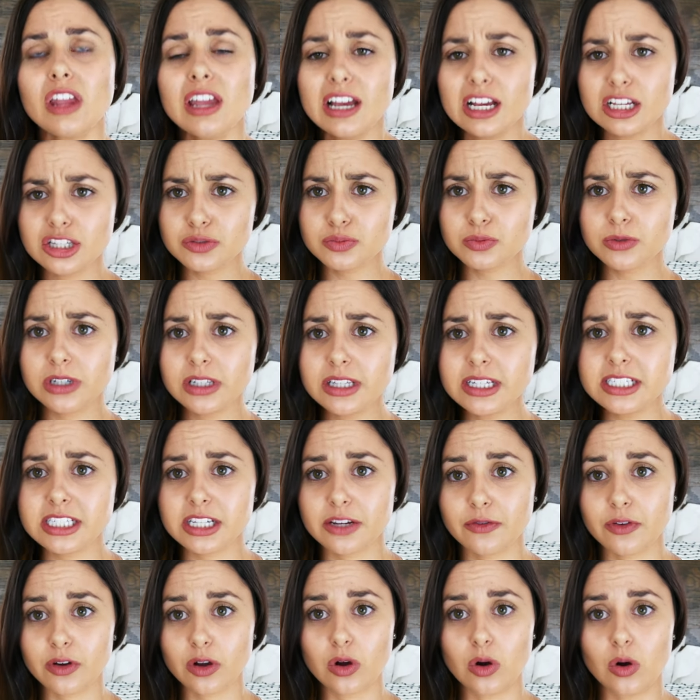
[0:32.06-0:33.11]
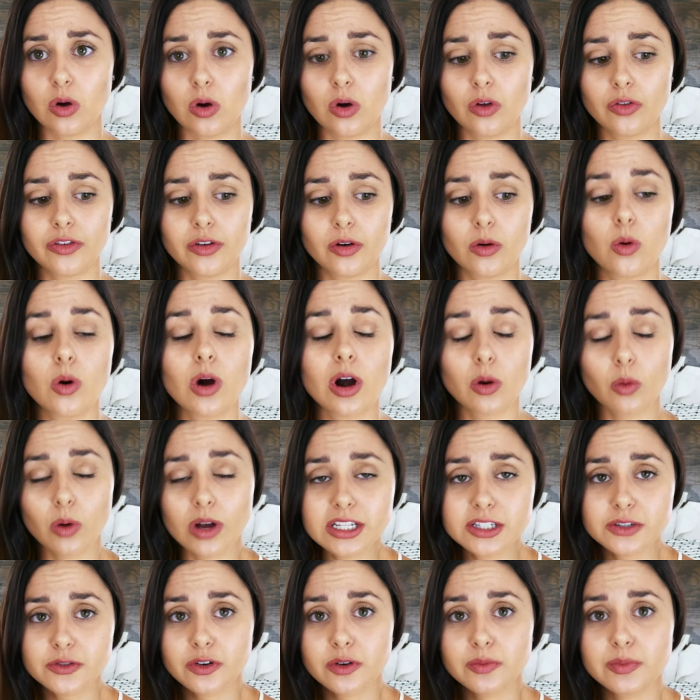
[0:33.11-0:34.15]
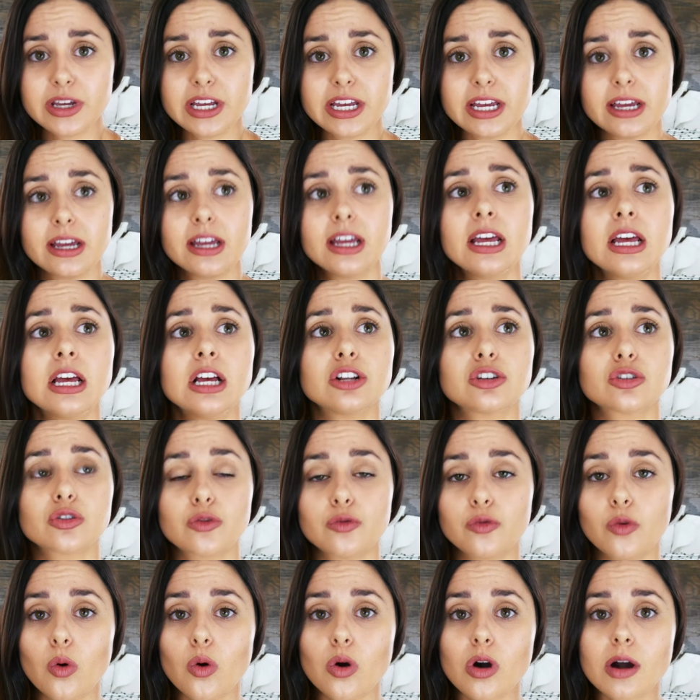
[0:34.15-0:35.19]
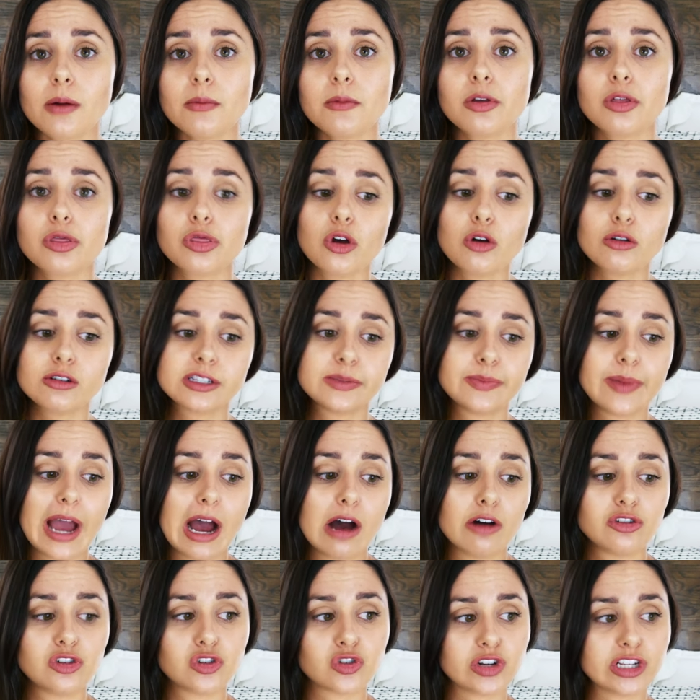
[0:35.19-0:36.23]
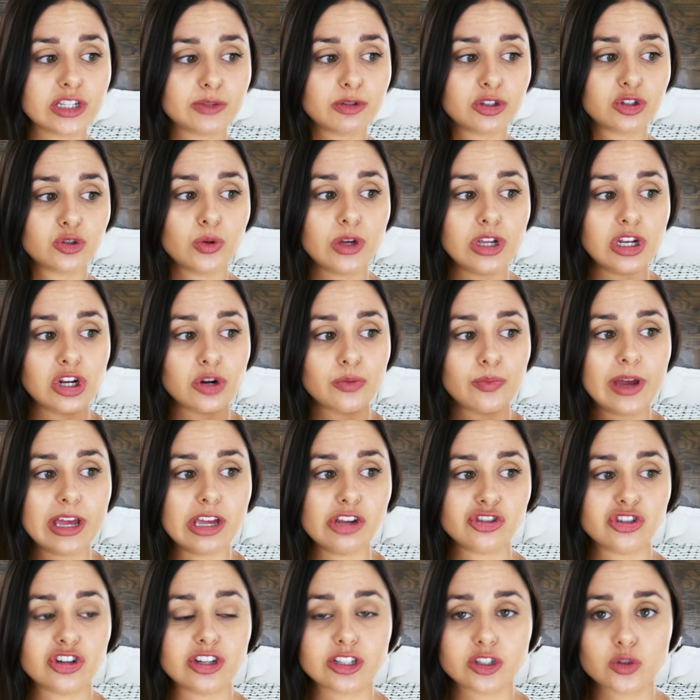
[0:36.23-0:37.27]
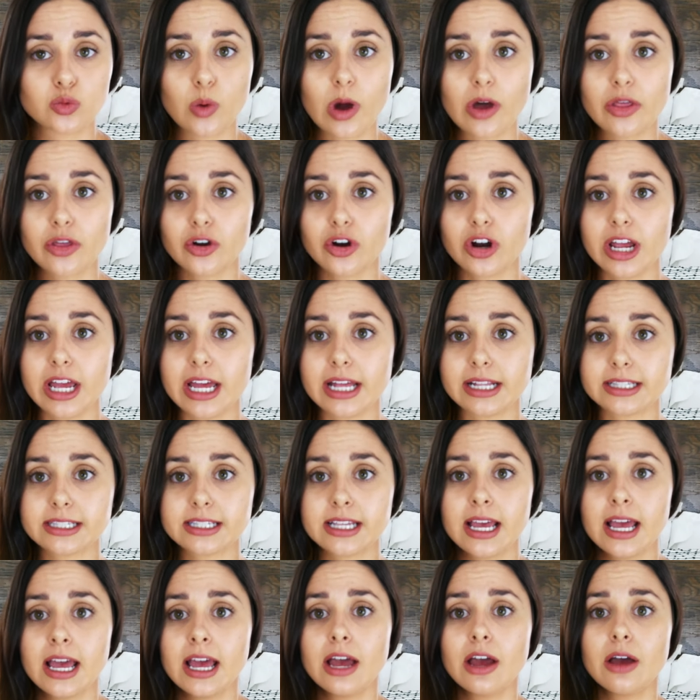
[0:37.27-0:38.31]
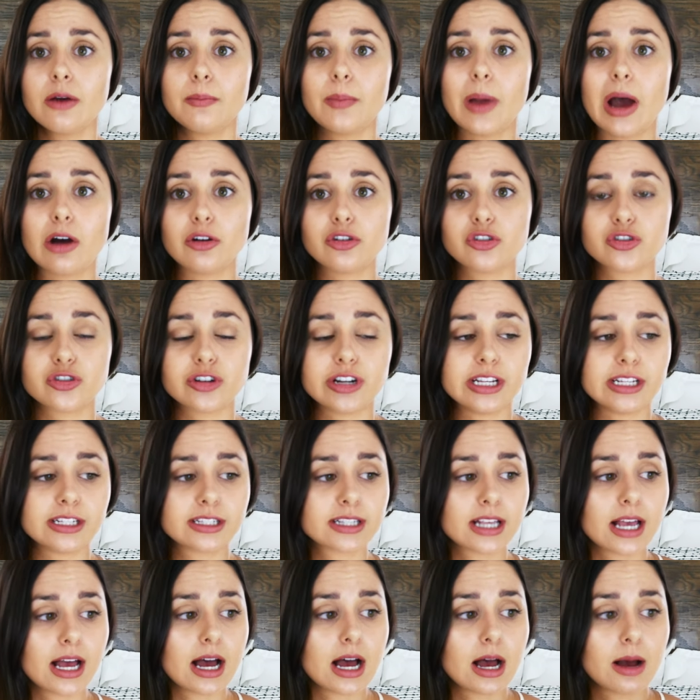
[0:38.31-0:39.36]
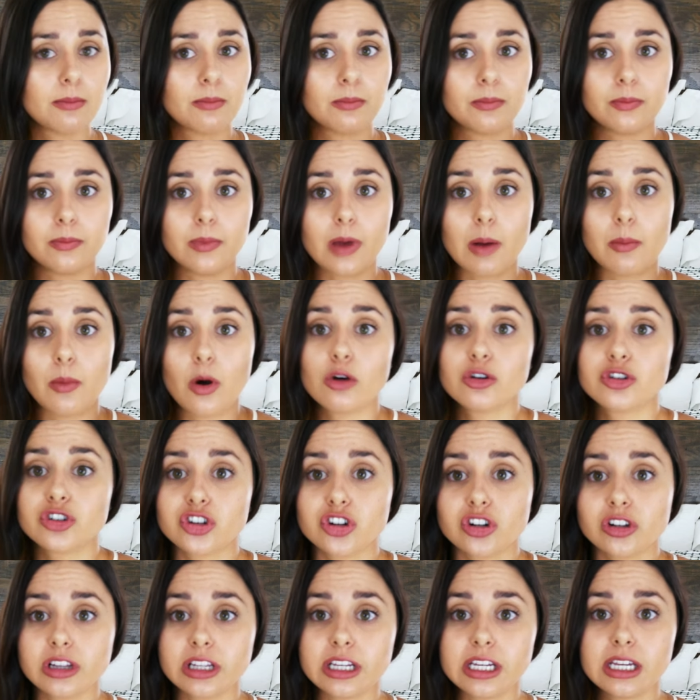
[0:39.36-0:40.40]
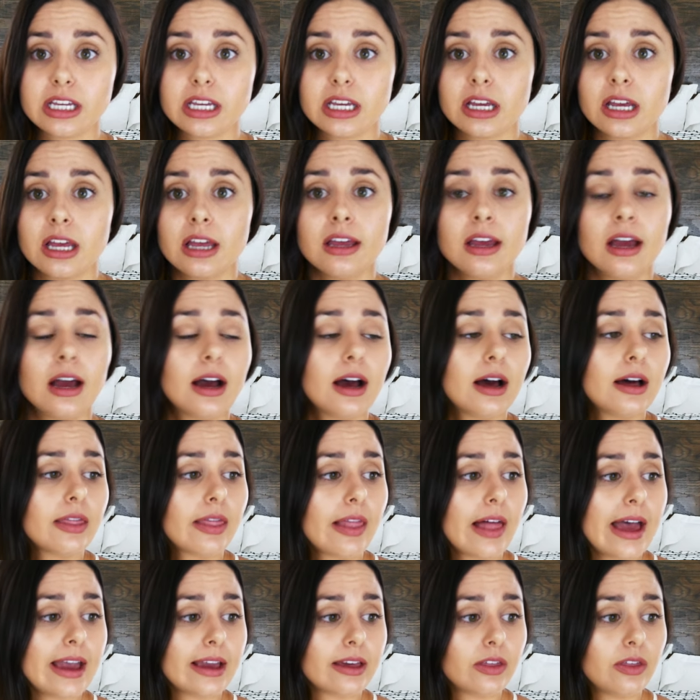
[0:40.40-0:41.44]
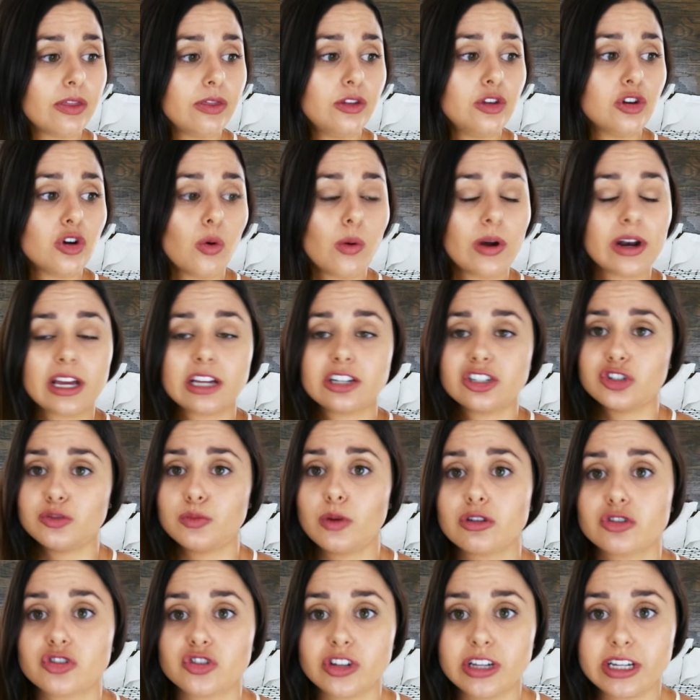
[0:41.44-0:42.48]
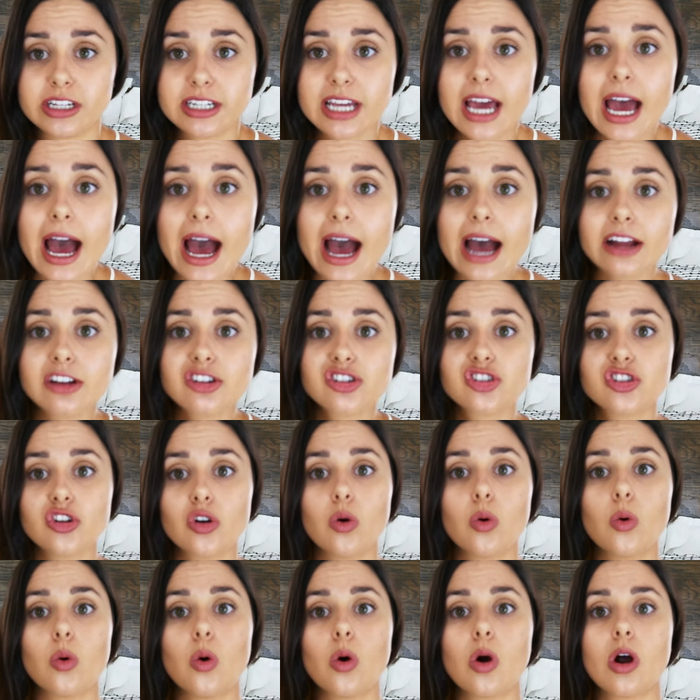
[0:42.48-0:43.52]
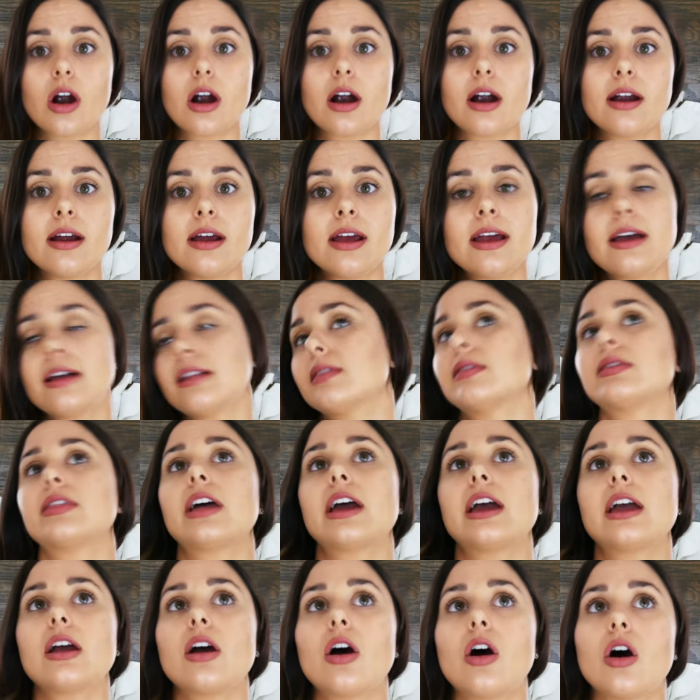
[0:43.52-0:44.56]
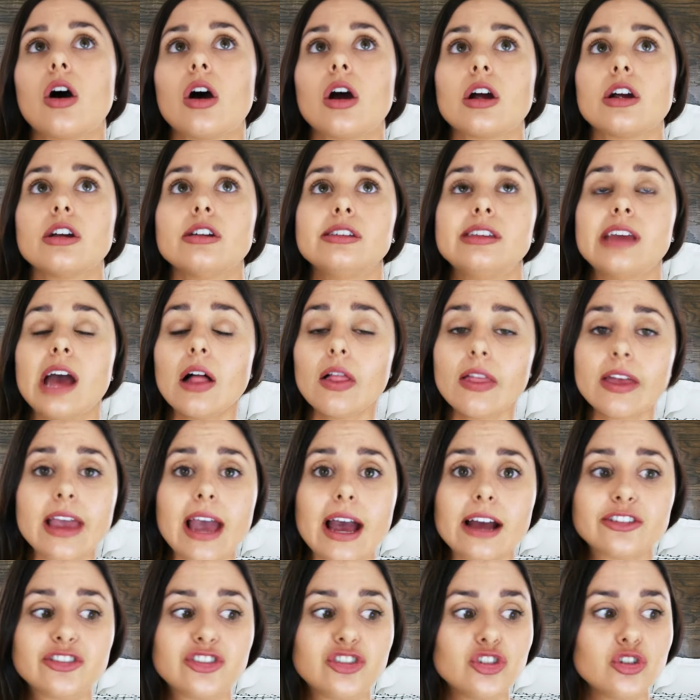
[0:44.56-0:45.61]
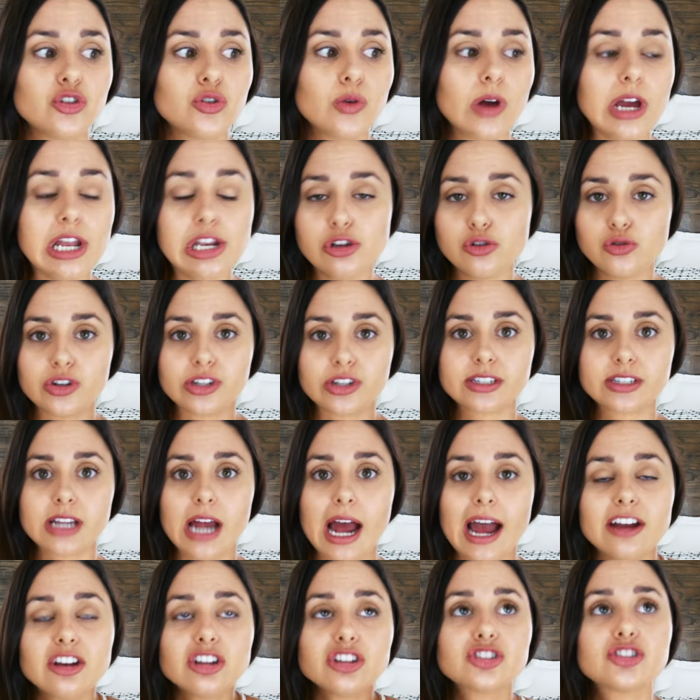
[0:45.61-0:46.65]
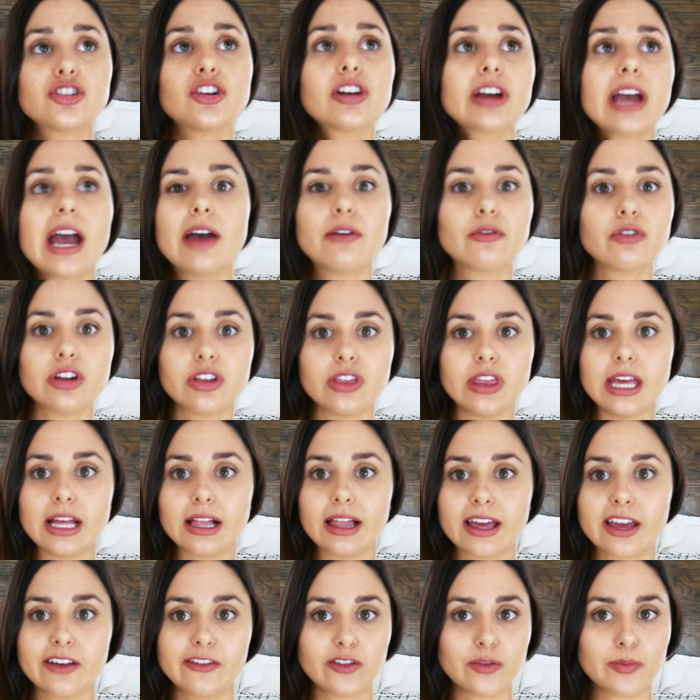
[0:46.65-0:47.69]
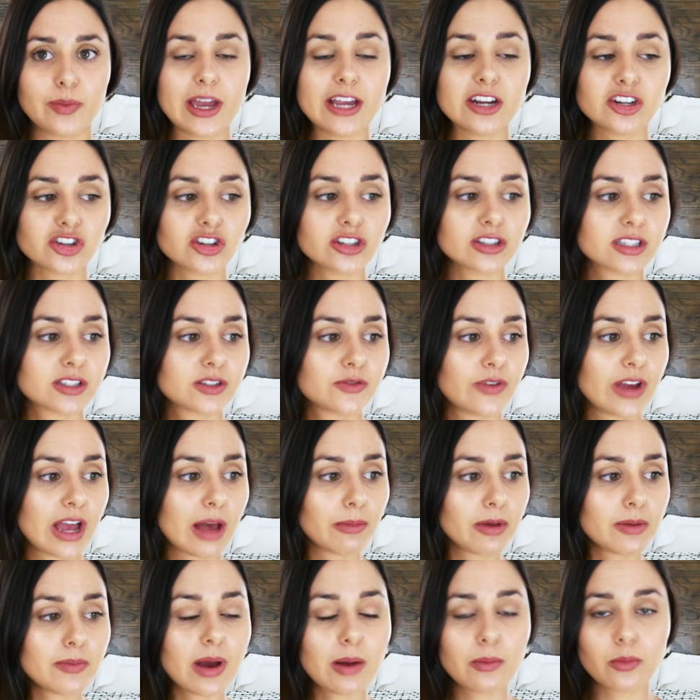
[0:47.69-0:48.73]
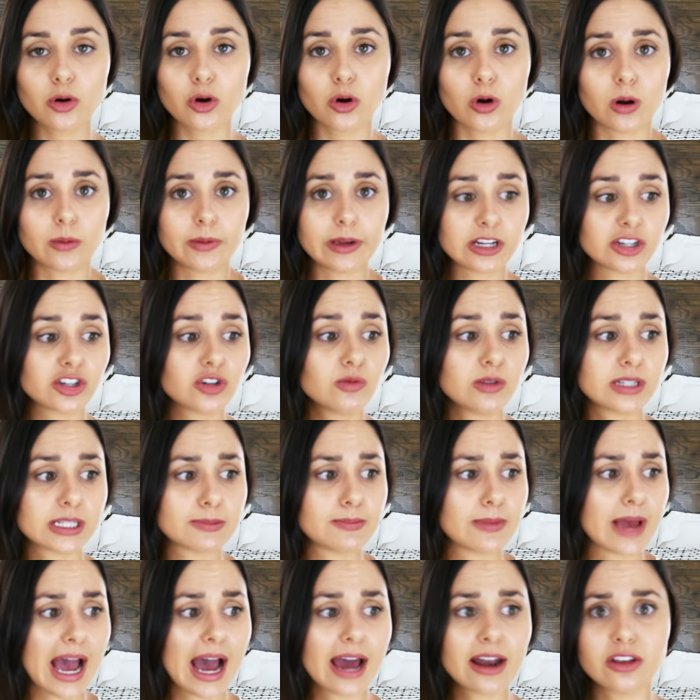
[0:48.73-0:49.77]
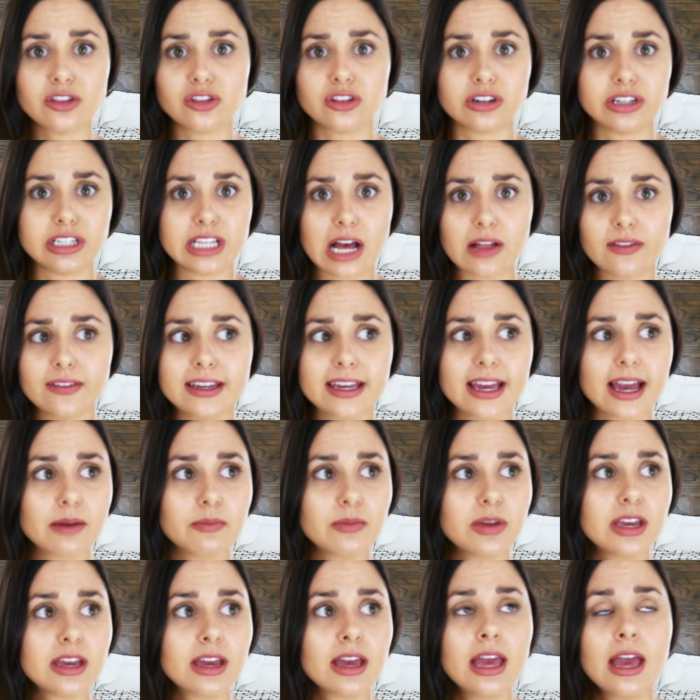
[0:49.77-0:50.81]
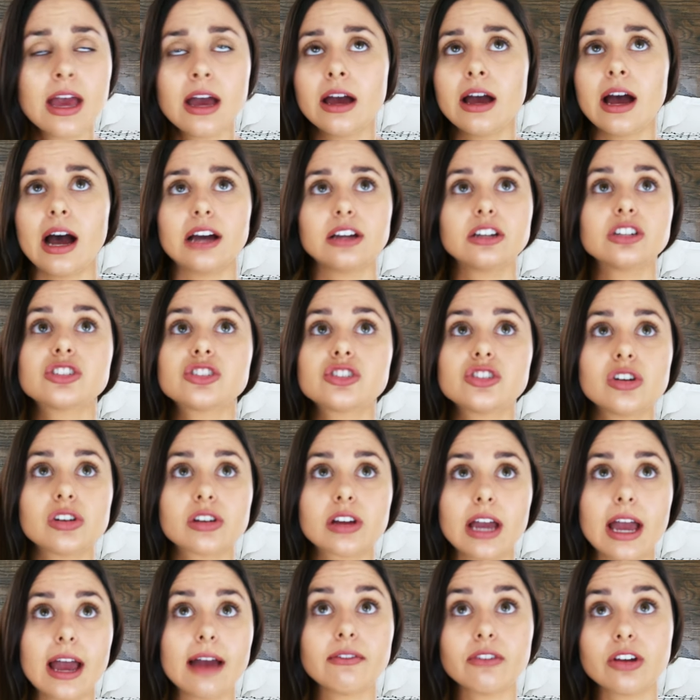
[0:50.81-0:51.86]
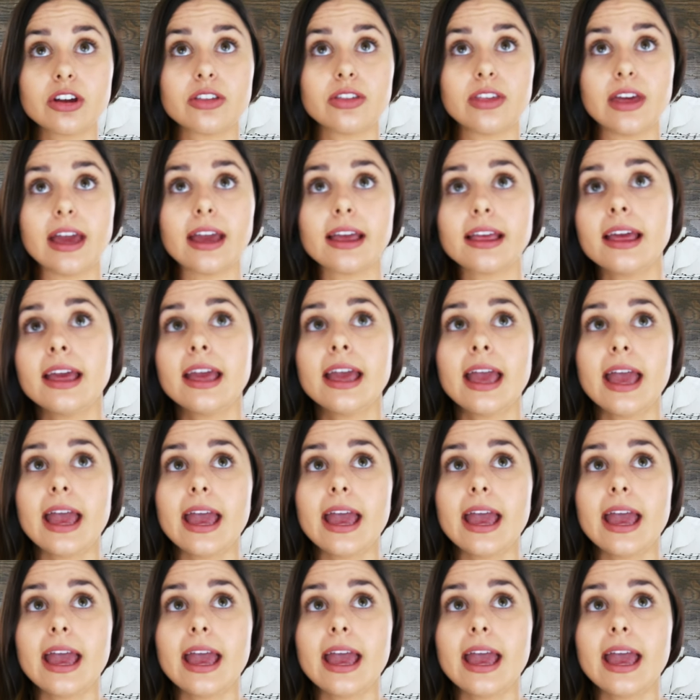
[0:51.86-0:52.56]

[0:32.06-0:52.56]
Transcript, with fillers: it's really difficult, or it was for me, to form those boundaries between your patients, whether it's boundaries emotionally, like you don't want to get too emotionally attached, or they are yelling at you and I just took everything. Like if a patient's family member or a patient was mad and they're yelling at me, I just took everything.